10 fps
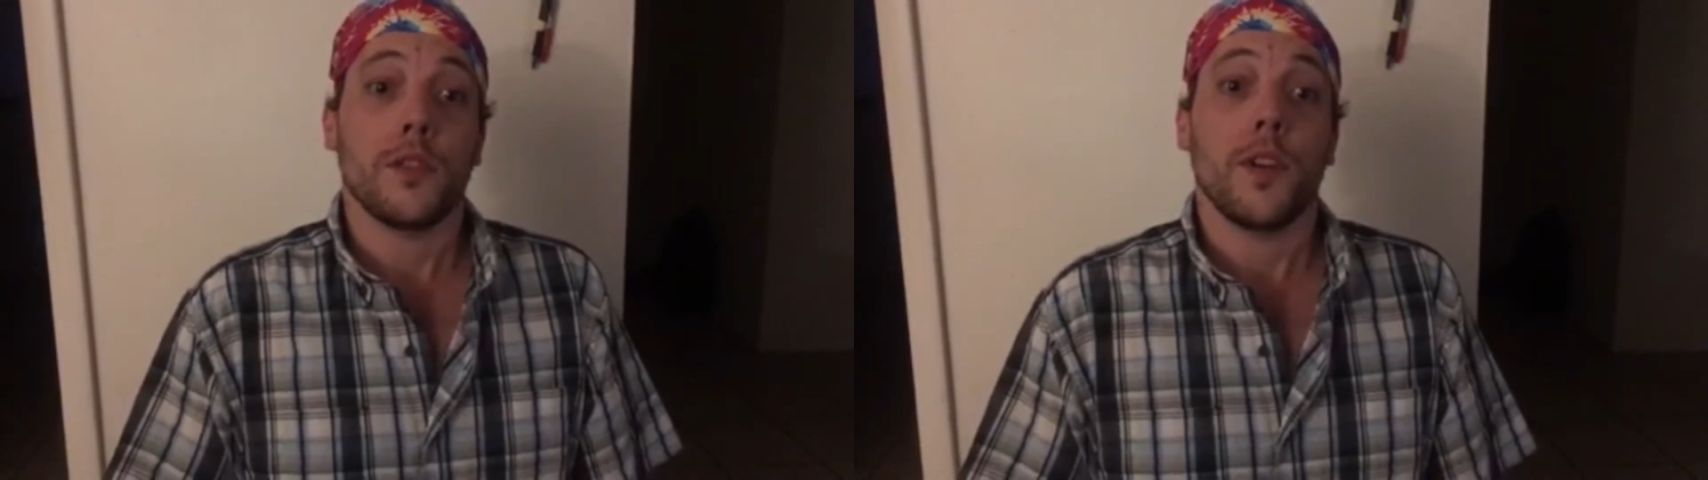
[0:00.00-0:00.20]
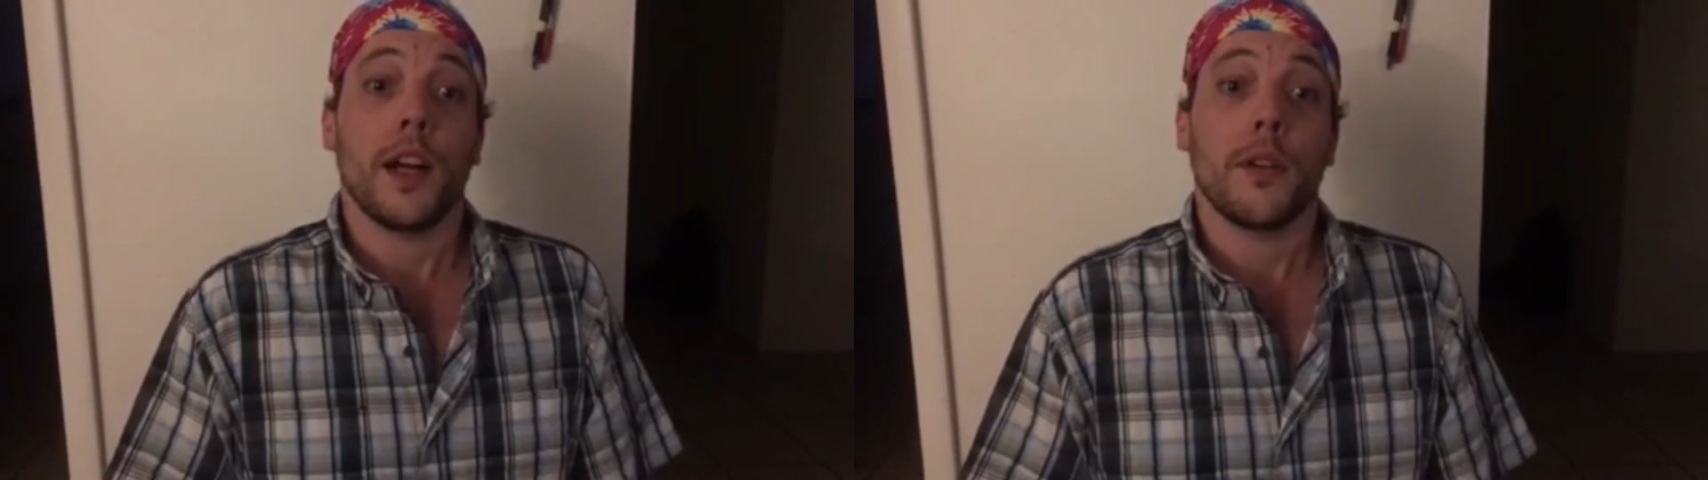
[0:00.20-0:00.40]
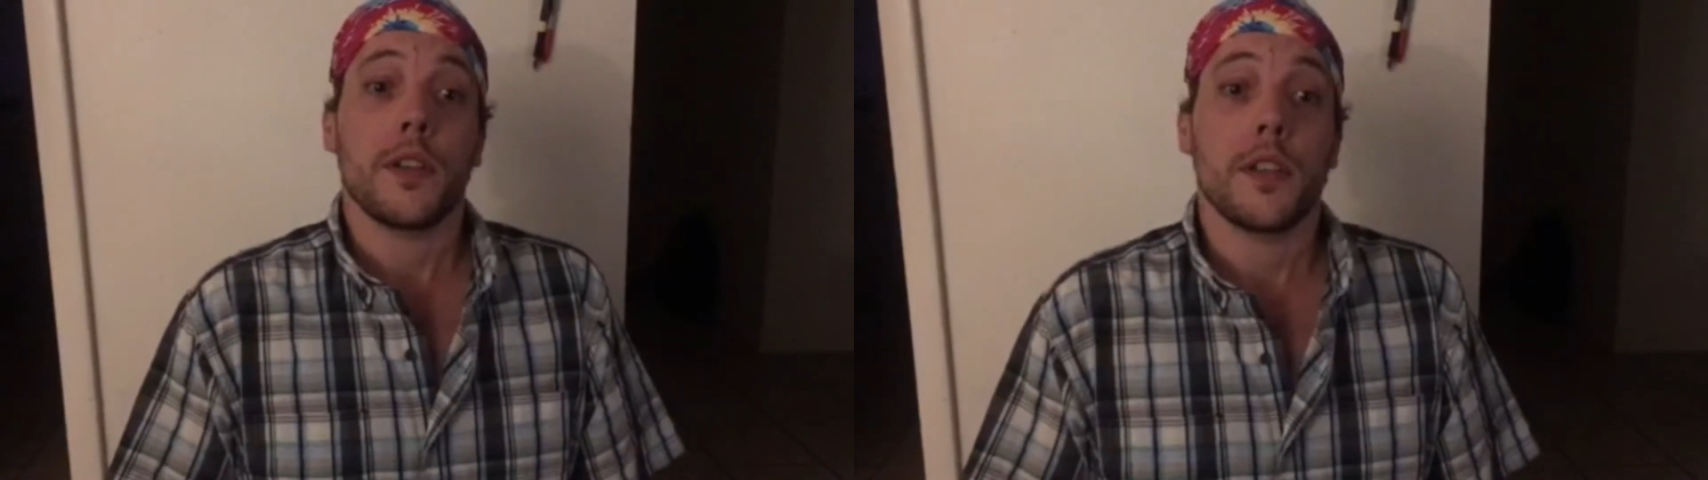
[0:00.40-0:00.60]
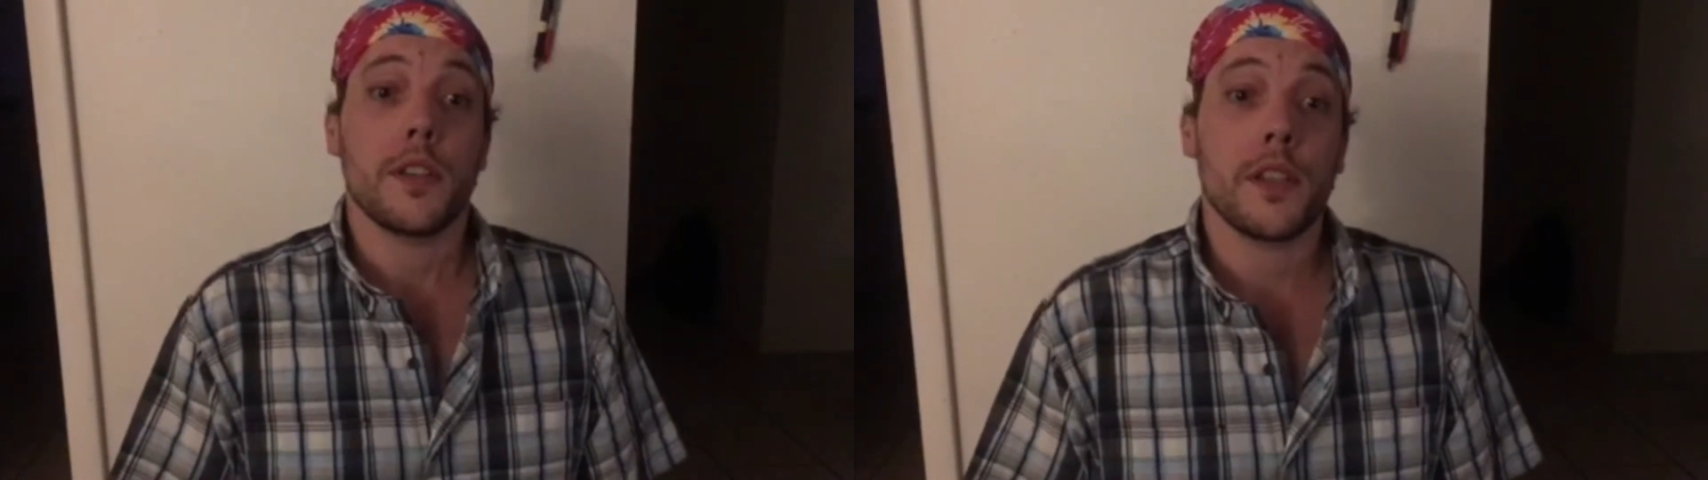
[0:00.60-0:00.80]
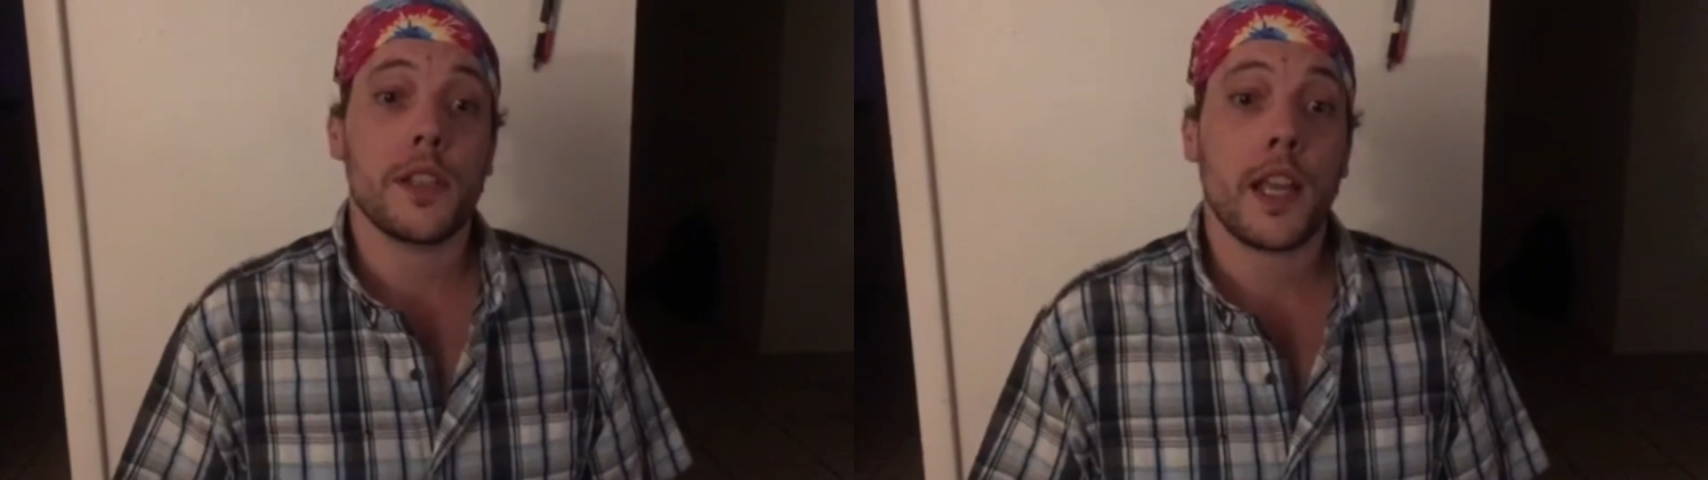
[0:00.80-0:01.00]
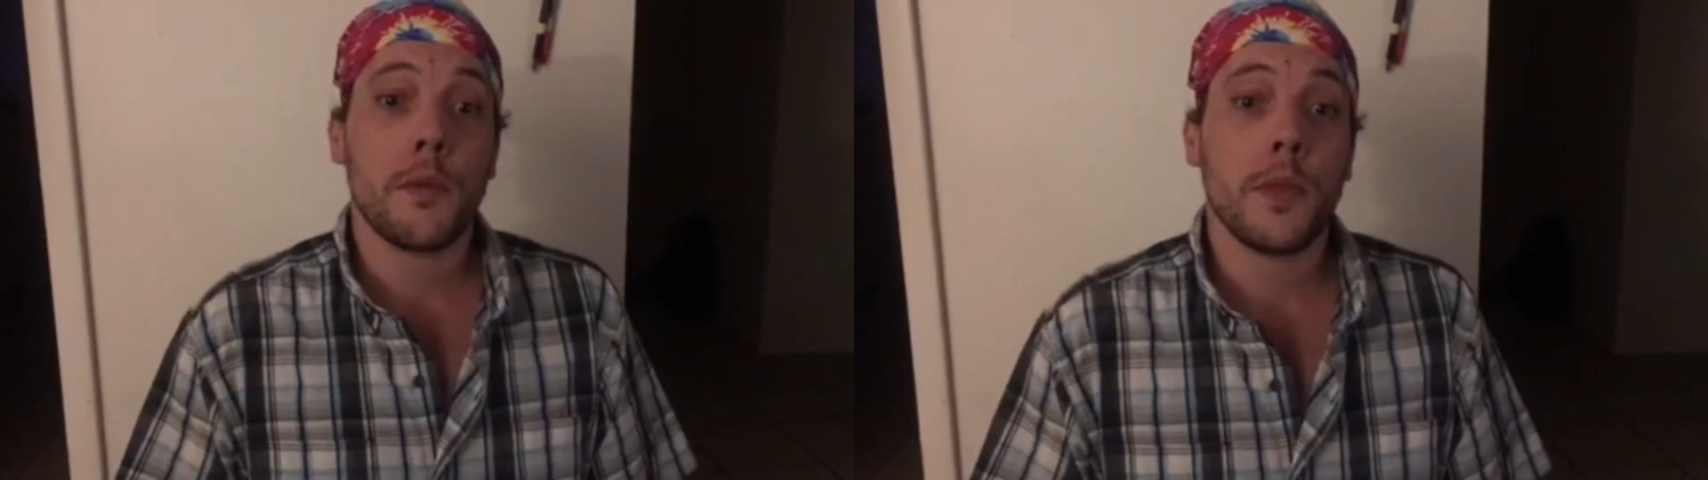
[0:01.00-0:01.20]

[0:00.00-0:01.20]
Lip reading: virus is the same